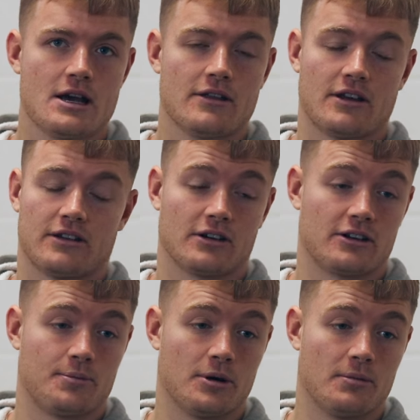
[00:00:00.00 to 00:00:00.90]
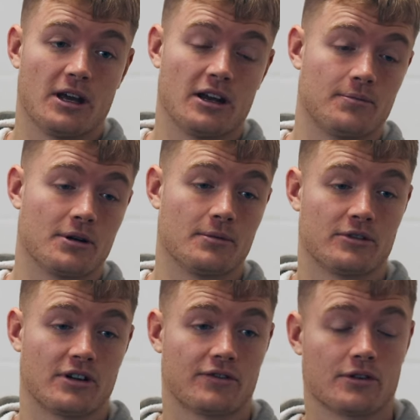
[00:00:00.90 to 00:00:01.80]
they decided to put me in pretty
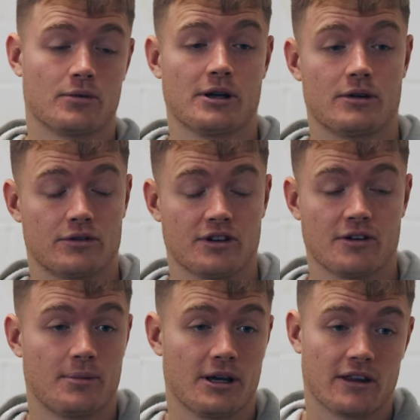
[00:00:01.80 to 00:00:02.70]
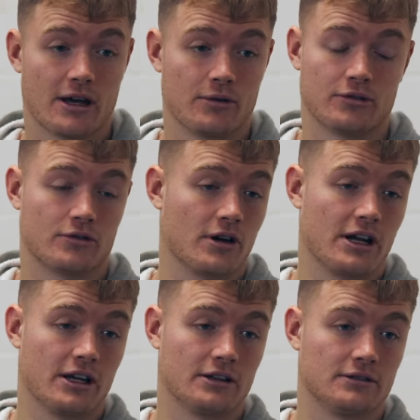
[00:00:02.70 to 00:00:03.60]
much after a week or so of being there, which was
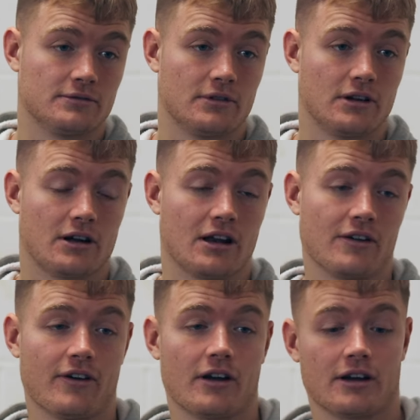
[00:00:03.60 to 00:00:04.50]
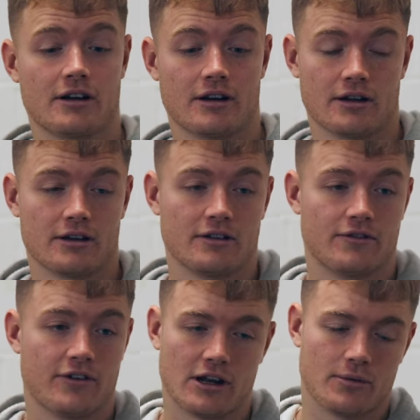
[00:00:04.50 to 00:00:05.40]
great. And luckily felt like I did
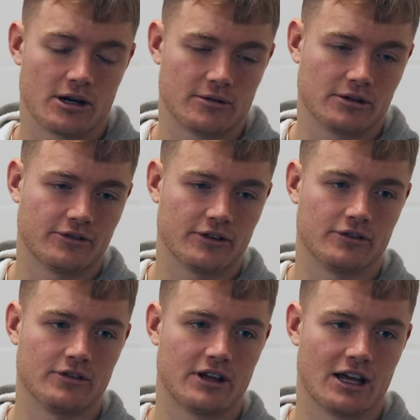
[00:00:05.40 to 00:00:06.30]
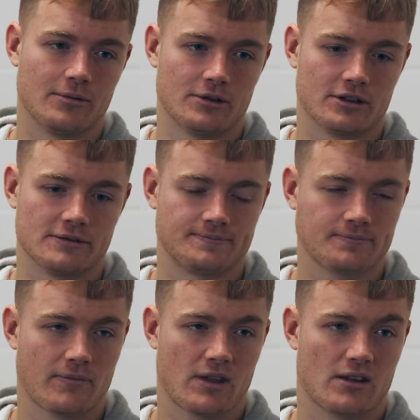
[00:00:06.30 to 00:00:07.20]
fairly well on my first few games and
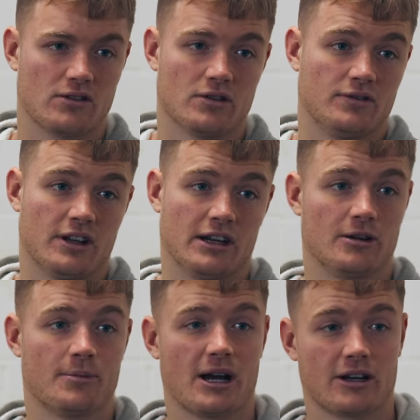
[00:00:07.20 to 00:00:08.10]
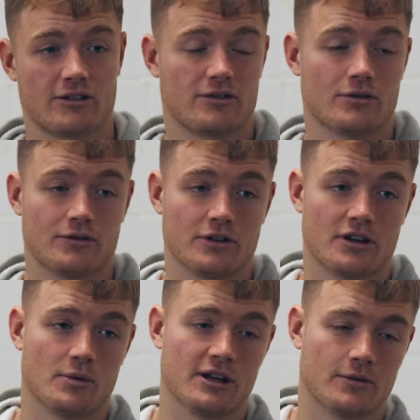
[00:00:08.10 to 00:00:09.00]
sort of didn't look back, just sort of took
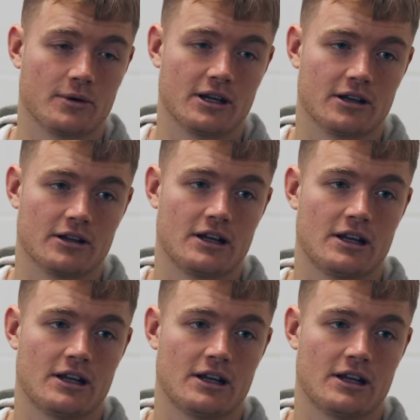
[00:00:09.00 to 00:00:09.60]
it week to week. And